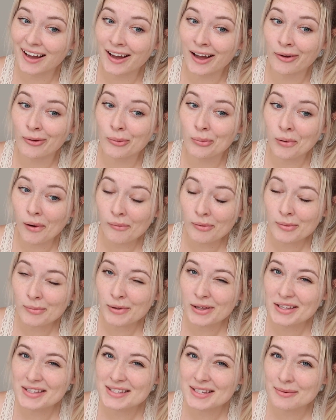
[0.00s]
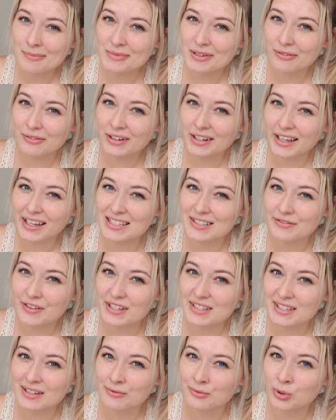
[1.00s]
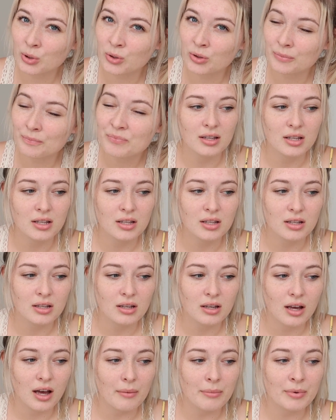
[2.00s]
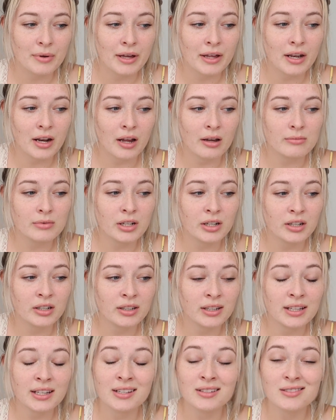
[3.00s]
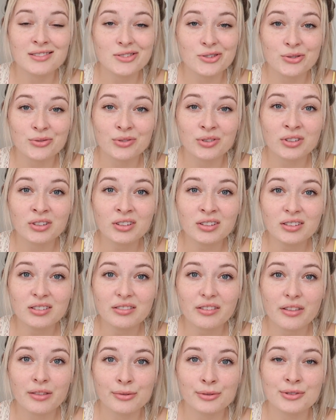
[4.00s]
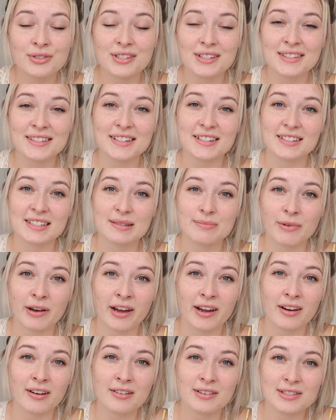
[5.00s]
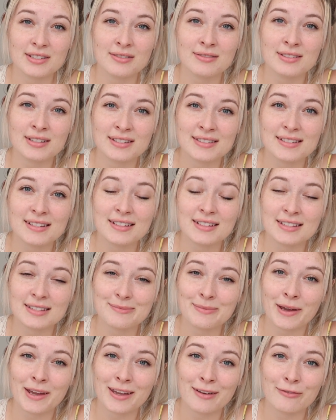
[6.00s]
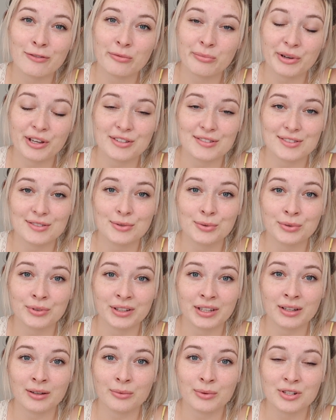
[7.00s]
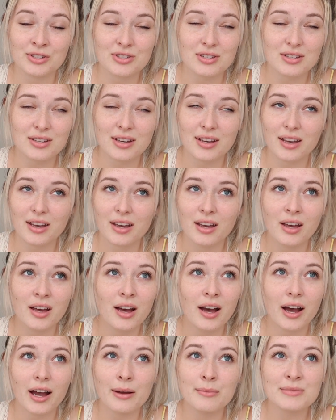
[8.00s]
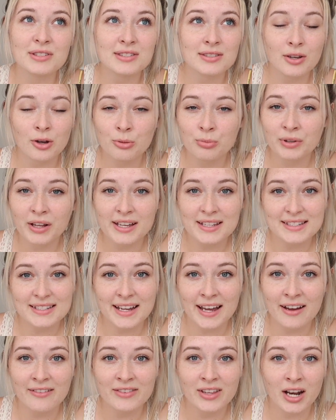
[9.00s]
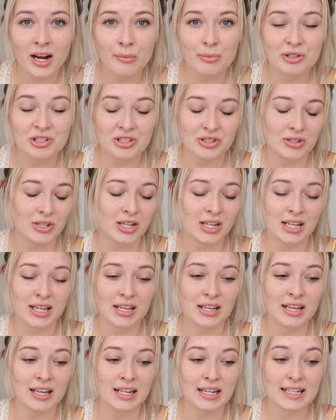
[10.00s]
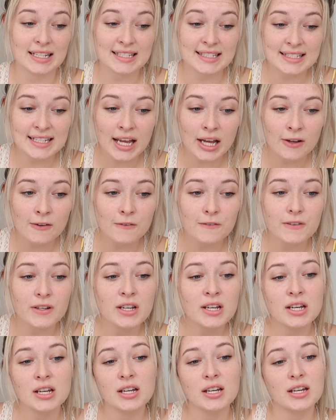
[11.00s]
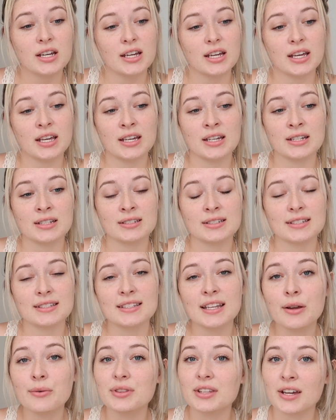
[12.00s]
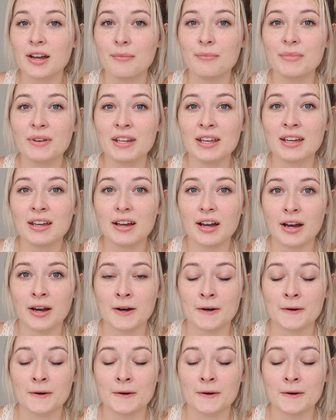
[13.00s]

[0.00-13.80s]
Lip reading: I will probably be in some different guest-facing role. But I'm currently in school through Disney Aspire, so Disney is paying for my schooling, which I'm so blessed to have that opportunity in itself. And to stay with the company,